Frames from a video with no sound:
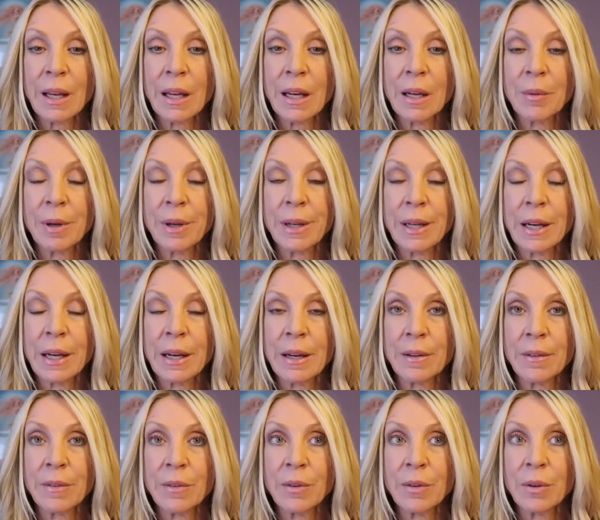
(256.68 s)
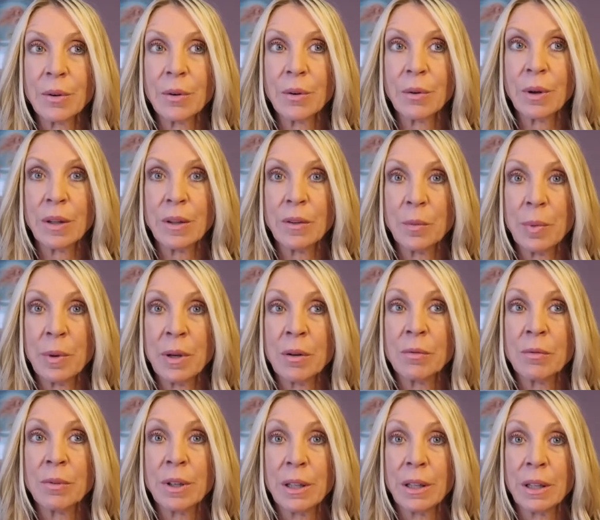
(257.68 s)
Anyway, yeah. So it's been
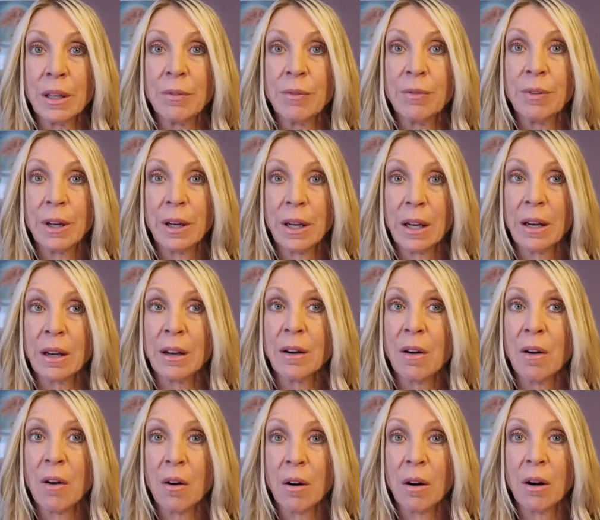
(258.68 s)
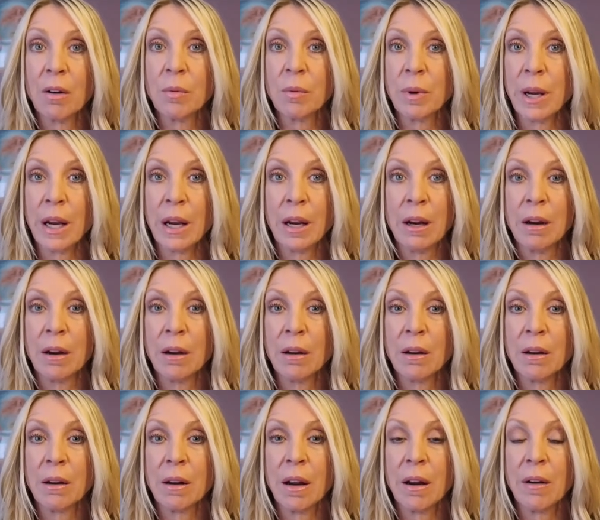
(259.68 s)
a really freaking hard week.
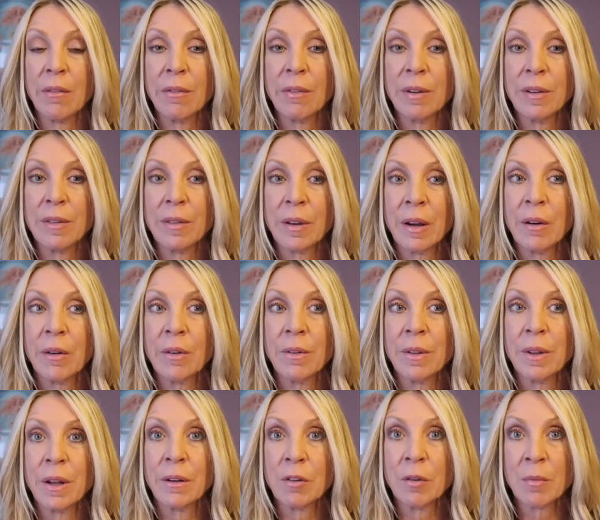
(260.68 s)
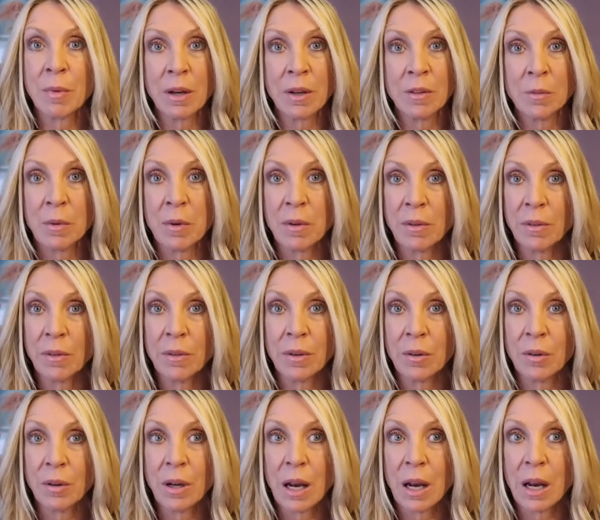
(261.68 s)
Every single thing reminds me of this
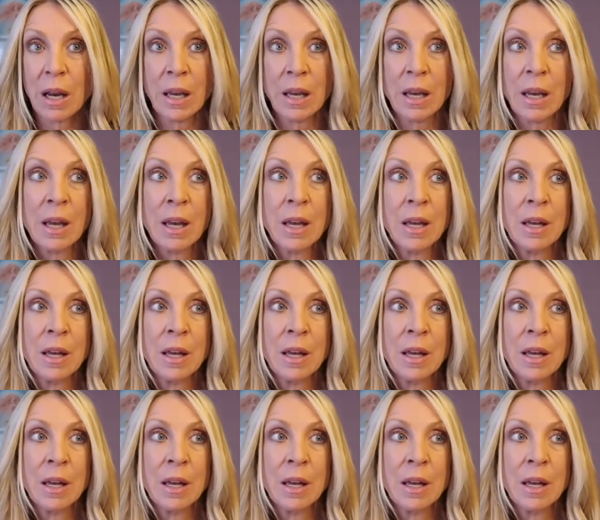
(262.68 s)
little guy.